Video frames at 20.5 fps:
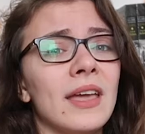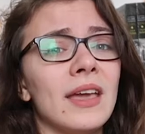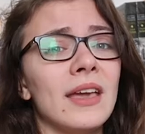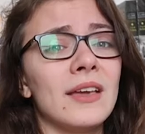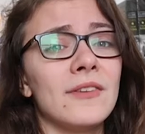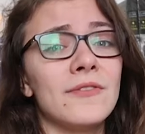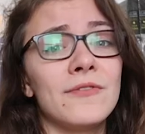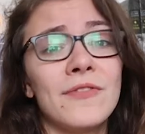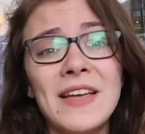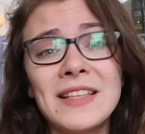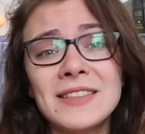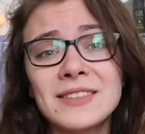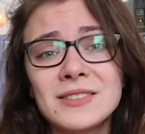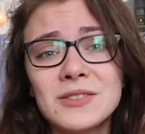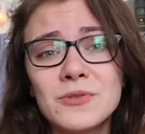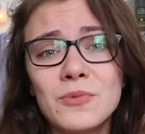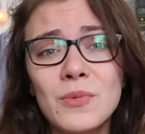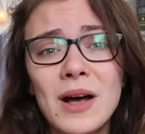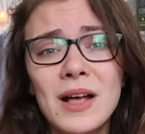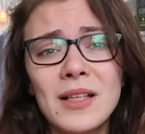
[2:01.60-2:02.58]
a
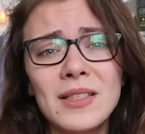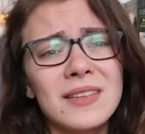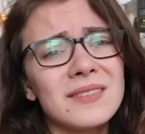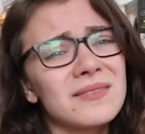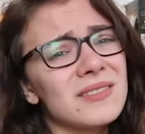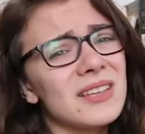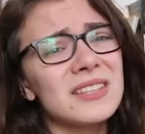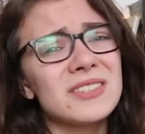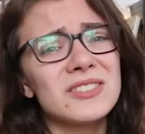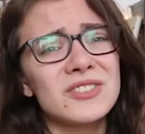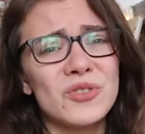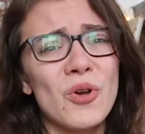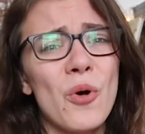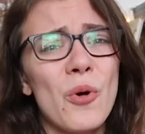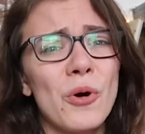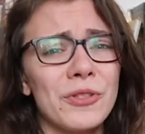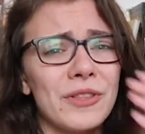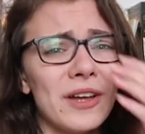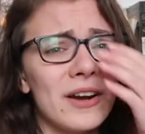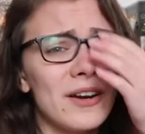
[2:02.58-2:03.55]
fantasy one, and
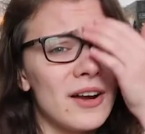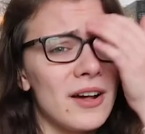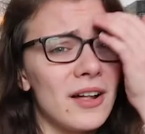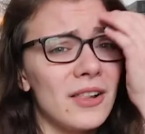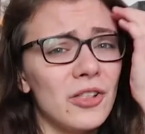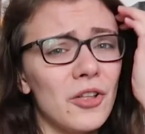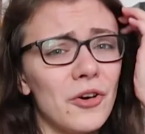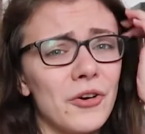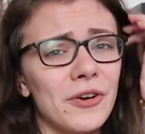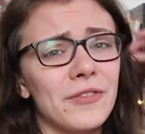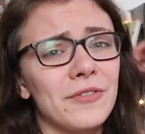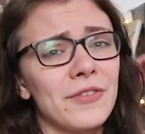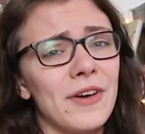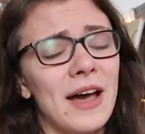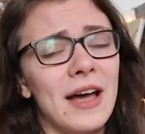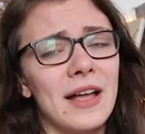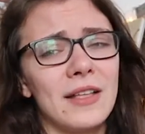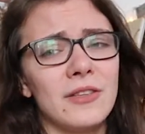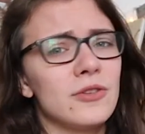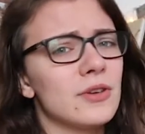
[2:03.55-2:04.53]
so on. There are a lot of,
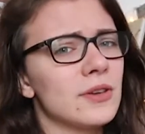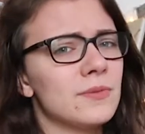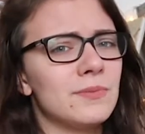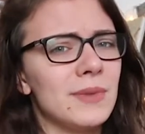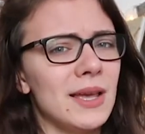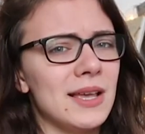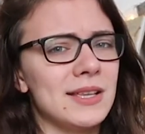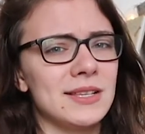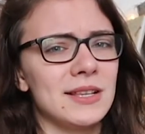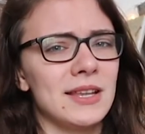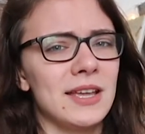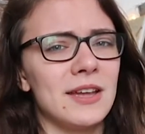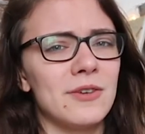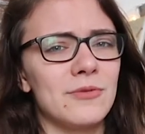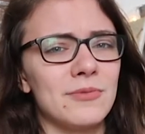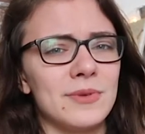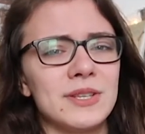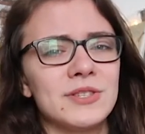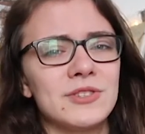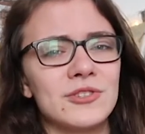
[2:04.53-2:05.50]
and you can
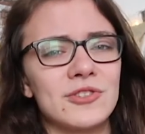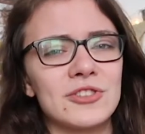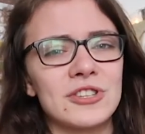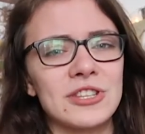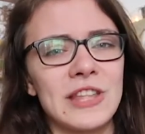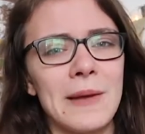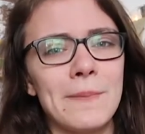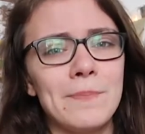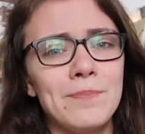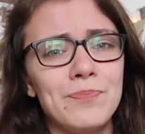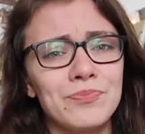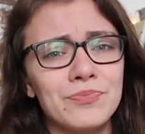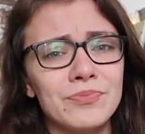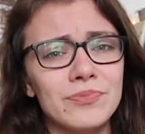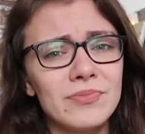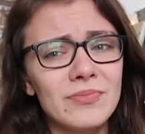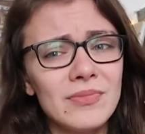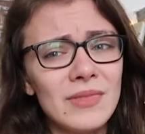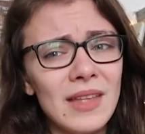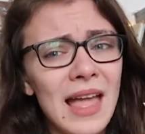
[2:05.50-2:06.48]
easily research them.
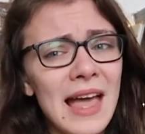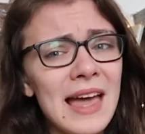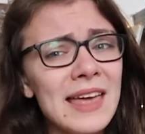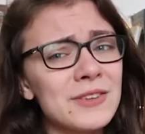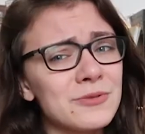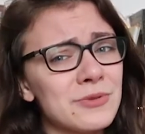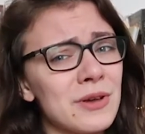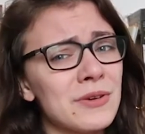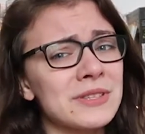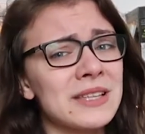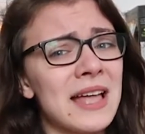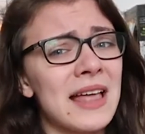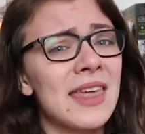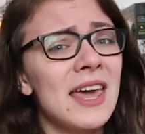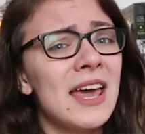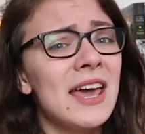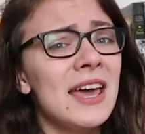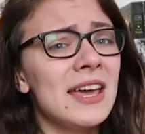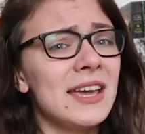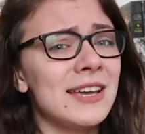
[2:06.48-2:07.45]
And as well as
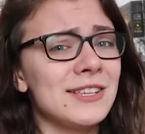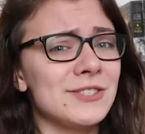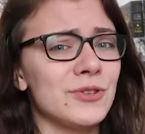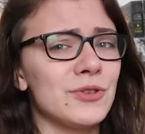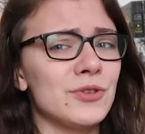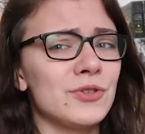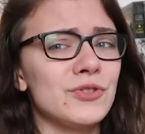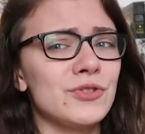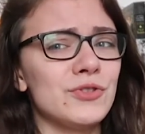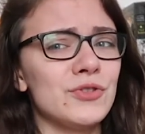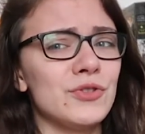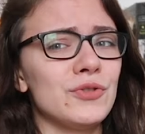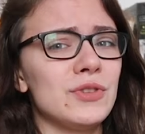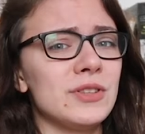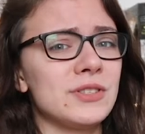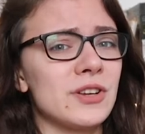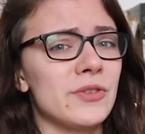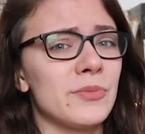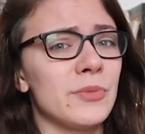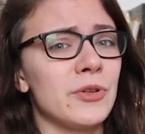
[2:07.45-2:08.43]
that, it's good to
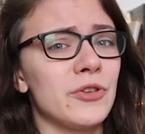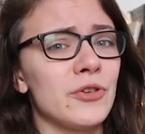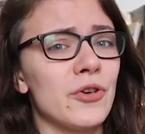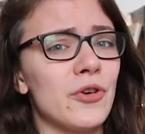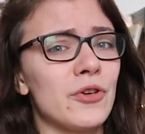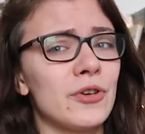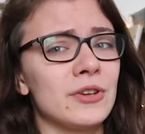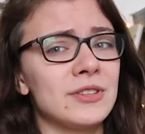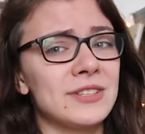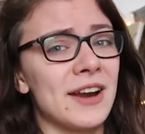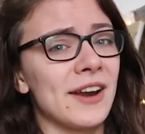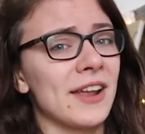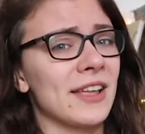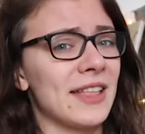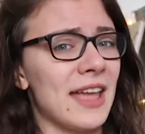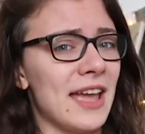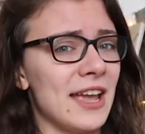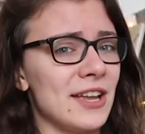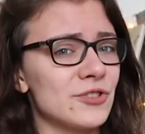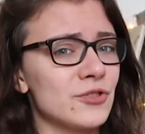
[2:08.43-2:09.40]
determine your
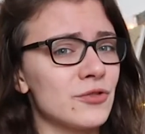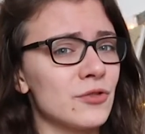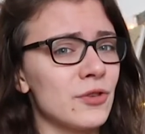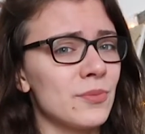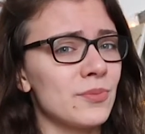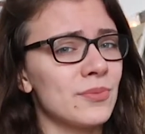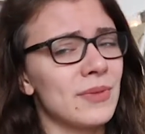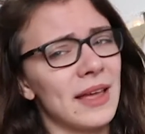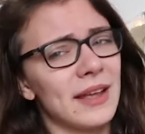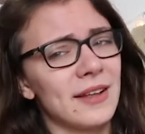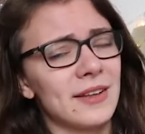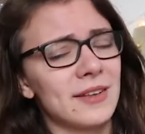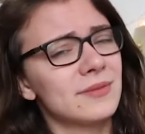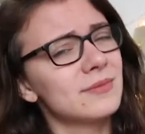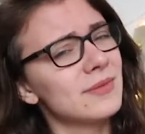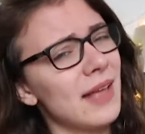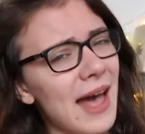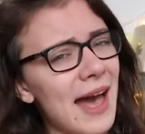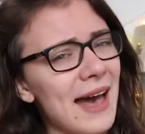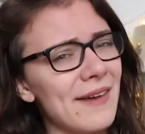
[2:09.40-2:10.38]
target age group, like
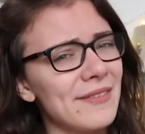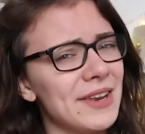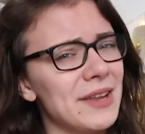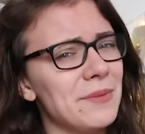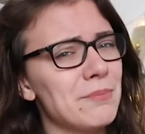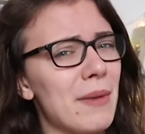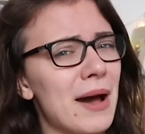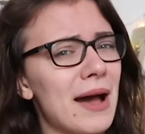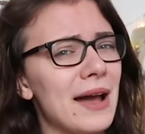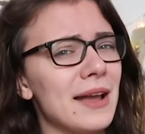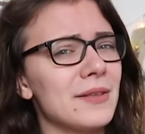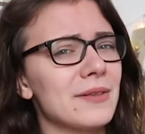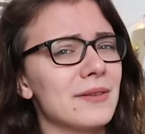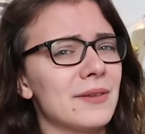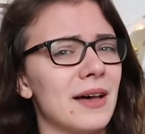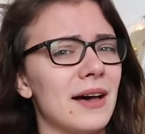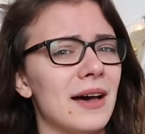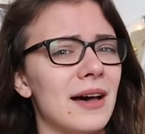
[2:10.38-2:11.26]
have it in mind